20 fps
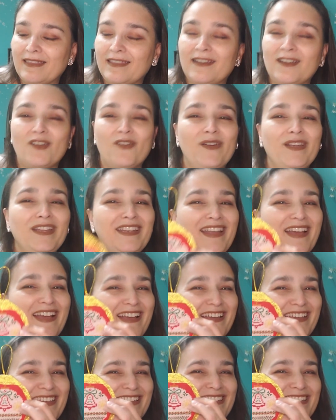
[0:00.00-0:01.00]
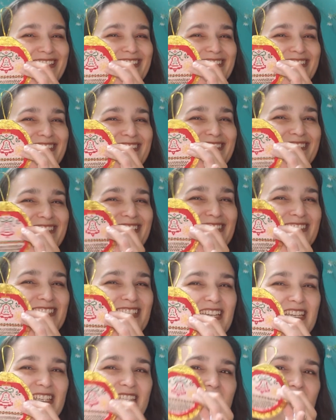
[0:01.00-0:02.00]
they're going nice.
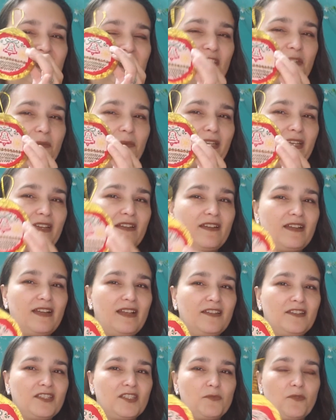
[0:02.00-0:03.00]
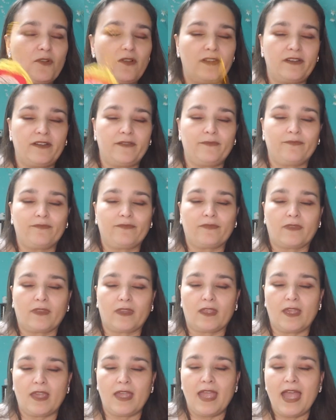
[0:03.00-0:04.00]
A little bigger, a little smaller.
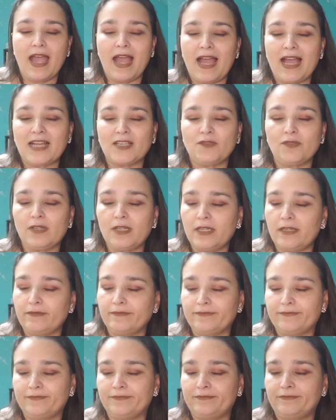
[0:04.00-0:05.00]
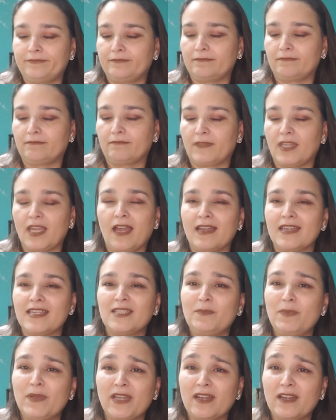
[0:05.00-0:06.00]
Actually, yeah,
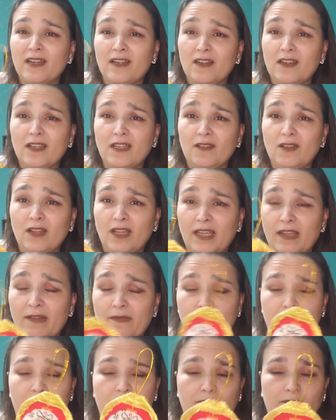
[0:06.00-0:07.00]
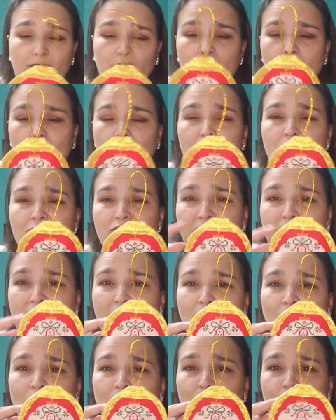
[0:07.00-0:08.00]
it's bigger in every,
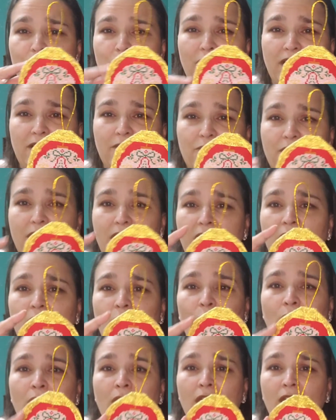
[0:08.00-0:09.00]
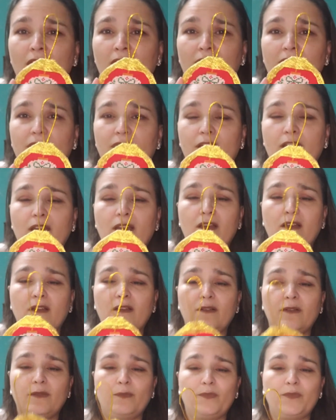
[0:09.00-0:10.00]
around, the red around,
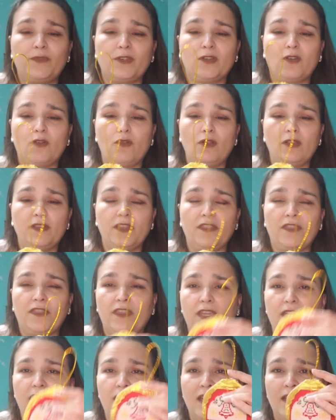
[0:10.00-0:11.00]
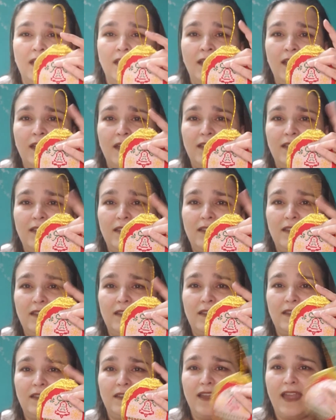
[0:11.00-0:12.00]
the golden thing,
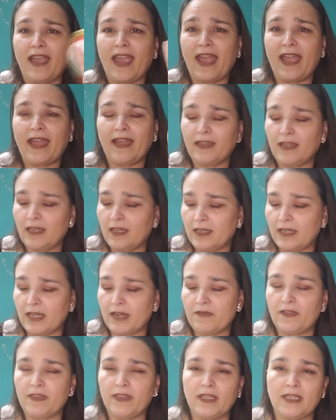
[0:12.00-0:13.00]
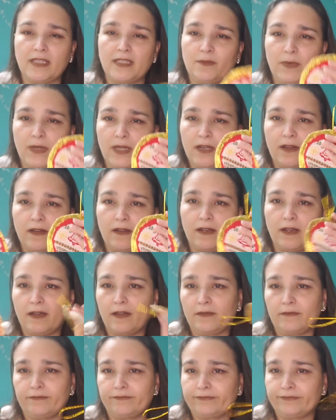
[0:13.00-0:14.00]
the hanging, everything is bigger.
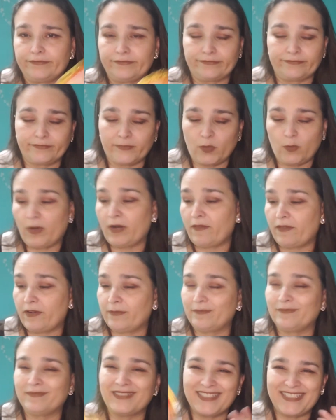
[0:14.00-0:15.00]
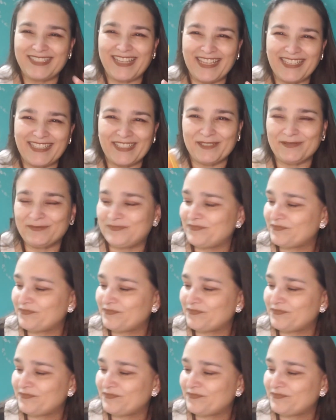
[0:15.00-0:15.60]
Whatever, it's nice.